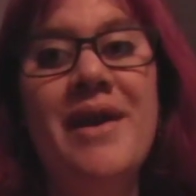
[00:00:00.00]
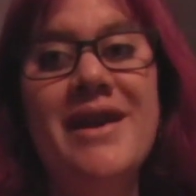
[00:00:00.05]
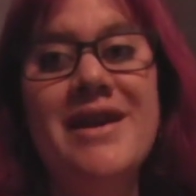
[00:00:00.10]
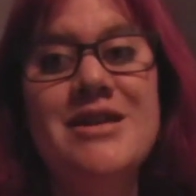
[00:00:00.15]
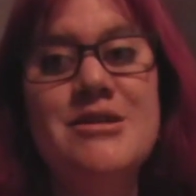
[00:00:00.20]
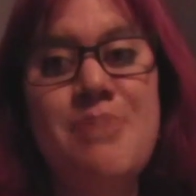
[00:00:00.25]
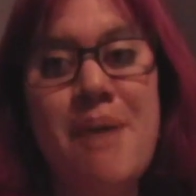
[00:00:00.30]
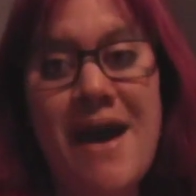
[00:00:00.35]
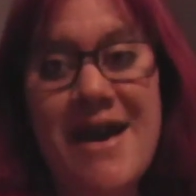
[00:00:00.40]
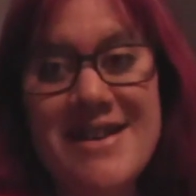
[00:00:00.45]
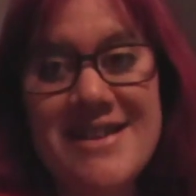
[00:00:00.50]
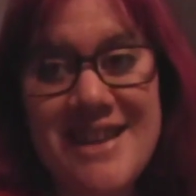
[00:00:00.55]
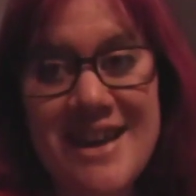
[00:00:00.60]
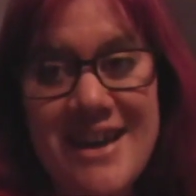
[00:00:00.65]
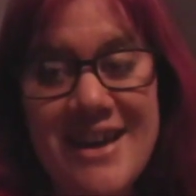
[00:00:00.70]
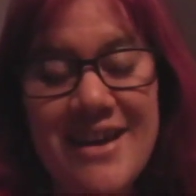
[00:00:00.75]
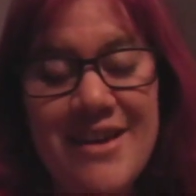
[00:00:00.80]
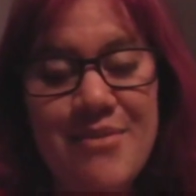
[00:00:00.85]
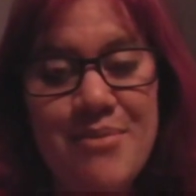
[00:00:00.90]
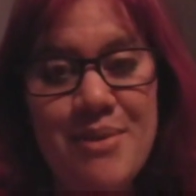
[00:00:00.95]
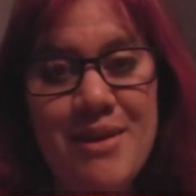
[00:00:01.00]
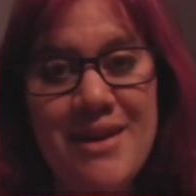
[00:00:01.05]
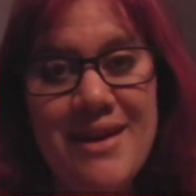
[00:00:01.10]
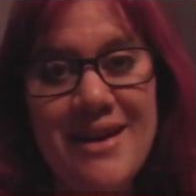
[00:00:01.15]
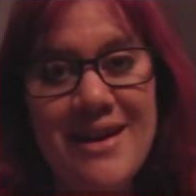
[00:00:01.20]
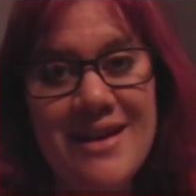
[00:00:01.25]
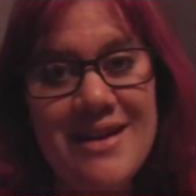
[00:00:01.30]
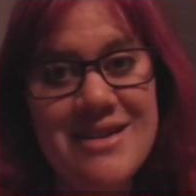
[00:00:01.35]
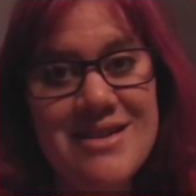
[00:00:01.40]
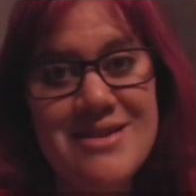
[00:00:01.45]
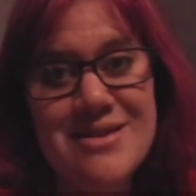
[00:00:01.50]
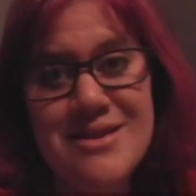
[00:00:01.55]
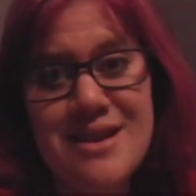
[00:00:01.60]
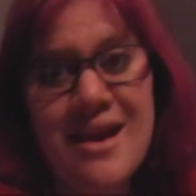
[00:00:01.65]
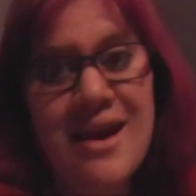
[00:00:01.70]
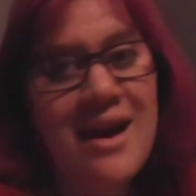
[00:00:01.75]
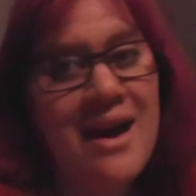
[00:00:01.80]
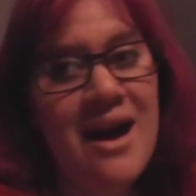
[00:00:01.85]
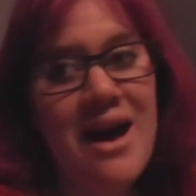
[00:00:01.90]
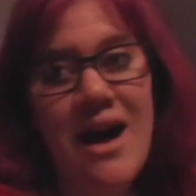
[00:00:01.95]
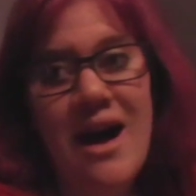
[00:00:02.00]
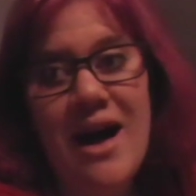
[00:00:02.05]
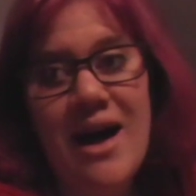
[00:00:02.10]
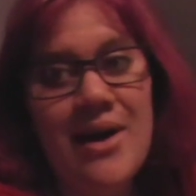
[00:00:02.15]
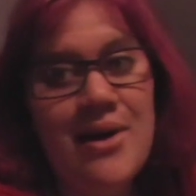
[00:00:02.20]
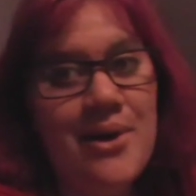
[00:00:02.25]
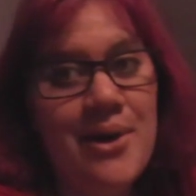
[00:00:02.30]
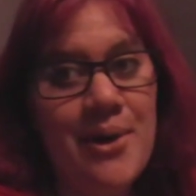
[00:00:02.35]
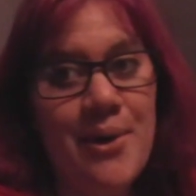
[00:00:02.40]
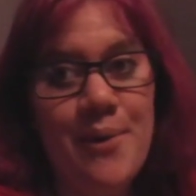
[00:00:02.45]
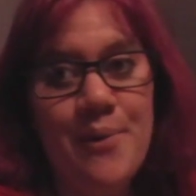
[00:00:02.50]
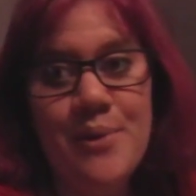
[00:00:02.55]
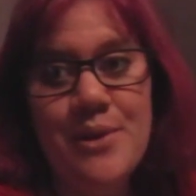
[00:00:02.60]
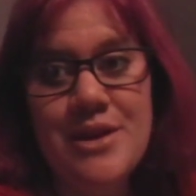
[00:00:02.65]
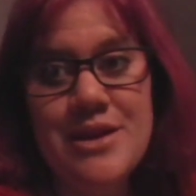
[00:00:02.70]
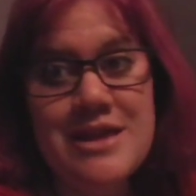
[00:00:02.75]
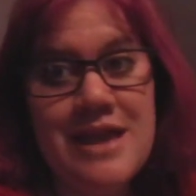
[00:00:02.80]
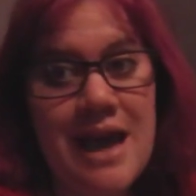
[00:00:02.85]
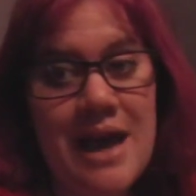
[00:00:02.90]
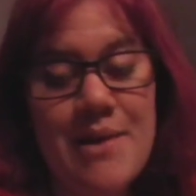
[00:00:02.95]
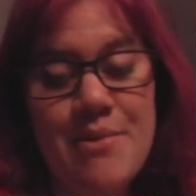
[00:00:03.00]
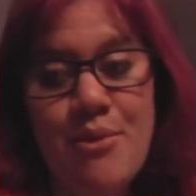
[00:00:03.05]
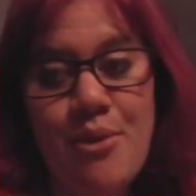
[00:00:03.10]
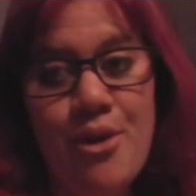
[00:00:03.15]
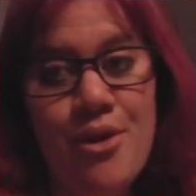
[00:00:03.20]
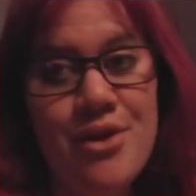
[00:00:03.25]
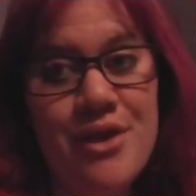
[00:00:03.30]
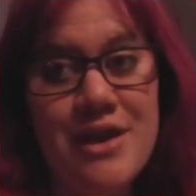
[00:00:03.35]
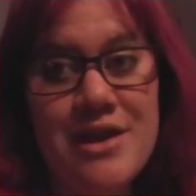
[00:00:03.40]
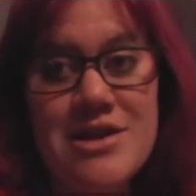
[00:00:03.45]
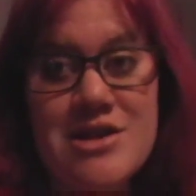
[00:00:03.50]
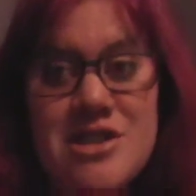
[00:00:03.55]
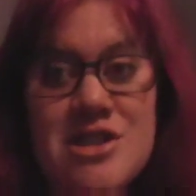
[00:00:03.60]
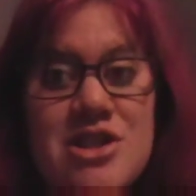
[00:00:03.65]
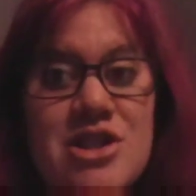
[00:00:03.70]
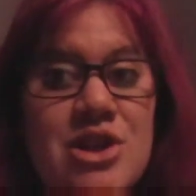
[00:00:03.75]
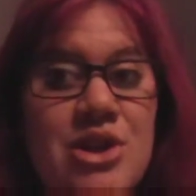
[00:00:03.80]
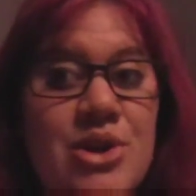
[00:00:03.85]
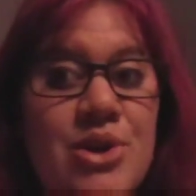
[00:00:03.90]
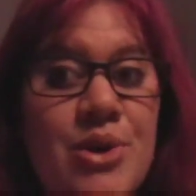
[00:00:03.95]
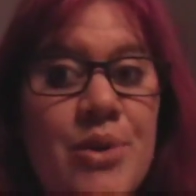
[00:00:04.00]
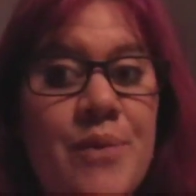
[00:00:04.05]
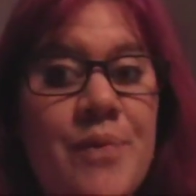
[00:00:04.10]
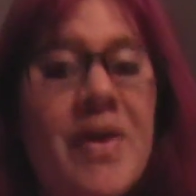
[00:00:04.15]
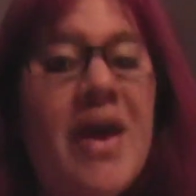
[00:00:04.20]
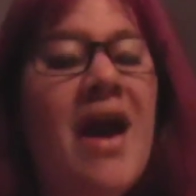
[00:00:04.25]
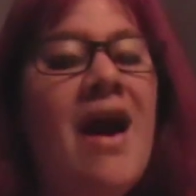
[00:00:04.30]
expected because, I don't know, we just had more things to do.